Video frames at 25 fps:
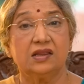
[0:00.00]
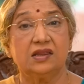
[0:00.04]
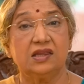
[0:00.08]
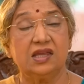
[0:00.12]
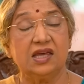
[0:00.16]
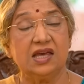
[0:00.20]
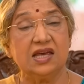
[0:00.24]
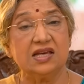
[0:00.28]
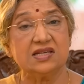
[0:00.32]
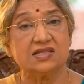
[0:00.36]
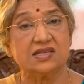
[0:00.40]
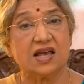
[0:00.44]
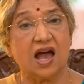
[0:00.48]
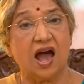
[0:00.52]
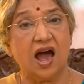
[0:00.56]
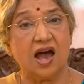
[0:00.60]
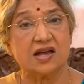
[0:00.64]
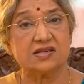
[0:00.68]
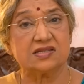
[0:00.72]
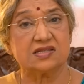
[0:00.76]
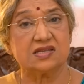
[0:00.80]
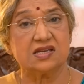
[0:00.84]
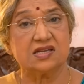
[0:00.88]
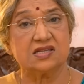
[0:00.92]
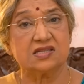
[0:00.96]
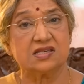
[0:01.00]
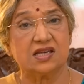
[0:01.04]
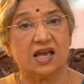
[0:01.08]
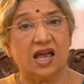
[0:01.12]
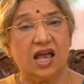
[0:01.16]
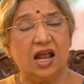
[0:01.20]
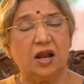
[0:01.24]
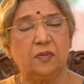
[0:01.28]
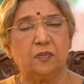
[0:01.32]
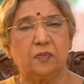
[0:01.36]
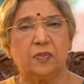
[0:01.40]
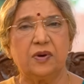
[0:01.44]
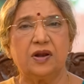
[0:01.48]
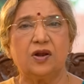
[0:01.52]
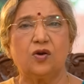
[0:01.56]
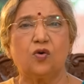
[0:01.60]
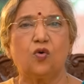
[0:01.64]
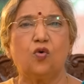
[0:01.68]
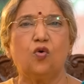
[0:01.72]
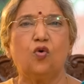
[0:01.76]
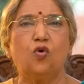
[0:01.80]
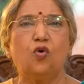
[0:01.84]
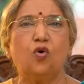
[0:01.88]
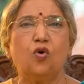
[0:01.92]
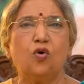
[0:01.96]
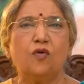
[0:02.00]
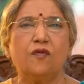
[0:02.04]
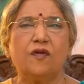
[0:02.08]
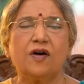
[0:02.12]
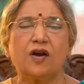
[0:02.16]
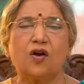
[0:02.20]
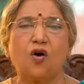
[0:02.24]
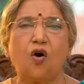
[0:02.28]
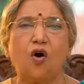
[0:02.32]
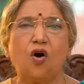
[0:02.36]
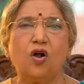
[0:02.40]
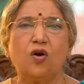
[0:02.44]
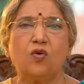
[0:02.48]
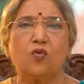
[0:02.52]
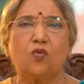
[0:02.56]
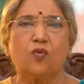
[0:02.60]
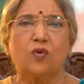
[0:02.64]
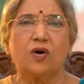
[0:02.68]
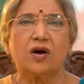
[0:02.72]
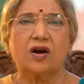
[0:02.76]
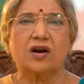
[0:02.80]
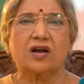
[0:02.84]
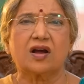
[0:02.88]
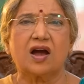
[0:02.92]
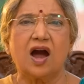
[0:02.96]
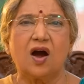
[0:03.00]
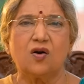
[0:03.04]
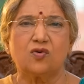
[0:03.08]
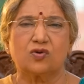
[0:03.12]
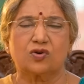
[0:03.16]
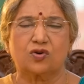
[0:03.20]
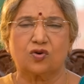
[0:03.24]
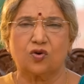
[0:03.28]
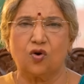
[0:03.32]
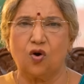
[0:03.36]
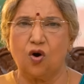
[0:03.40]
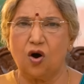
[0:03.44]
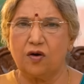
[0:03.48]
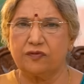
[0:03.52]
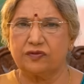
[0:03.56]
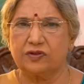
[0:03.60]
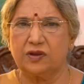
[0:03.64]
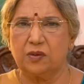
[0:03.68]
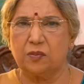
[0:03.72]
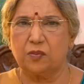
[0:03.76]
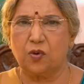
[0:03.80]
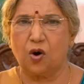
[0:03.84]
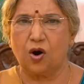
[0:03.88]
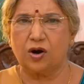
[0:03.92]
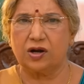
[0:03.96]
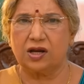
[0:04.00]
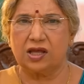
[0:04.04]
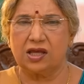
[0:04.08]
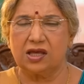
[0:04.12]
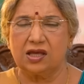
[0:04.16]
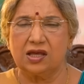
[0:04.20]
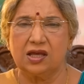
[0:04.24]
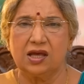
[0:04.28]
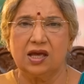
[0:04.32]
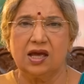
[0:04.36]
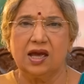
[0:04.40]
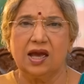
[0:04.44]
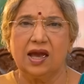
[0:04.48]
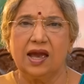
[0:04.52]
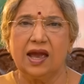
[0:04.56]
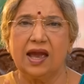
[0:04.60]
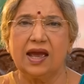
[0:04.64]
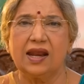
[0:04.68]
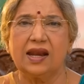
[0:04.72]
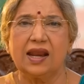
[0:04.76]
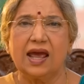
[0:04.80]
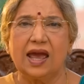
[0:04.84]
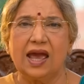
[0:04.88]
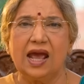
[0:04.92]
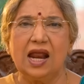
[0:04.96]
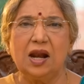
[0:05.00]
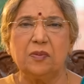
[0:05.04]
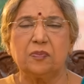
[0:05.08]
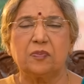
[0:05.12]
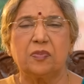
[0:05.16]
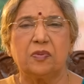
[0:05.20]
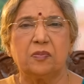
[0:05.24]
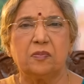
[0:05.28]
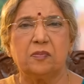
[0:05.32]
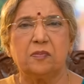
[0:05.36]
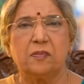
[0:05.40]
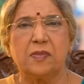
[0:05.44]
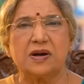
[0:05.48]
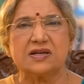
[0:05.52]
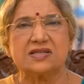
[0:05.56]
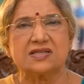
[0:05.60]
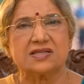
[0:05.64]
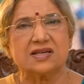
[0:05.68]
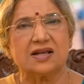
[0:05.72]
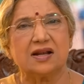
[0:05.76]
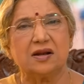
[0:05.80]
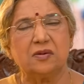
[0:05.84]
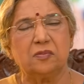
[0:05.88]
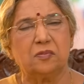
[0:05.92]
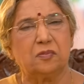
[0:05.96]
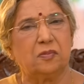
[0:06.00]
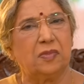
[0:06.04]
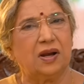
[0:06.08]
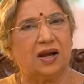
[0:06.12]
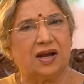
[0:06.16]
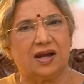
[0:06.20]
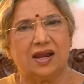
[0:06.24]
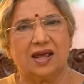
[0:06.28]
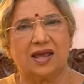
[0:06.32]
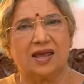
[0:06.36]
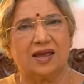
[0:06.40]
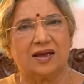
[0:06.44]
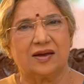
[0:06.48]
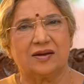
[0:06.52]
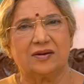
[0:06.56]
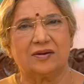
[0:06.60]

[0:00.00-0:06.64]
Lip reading: These asanas help in overall workout of the body and help muscle building.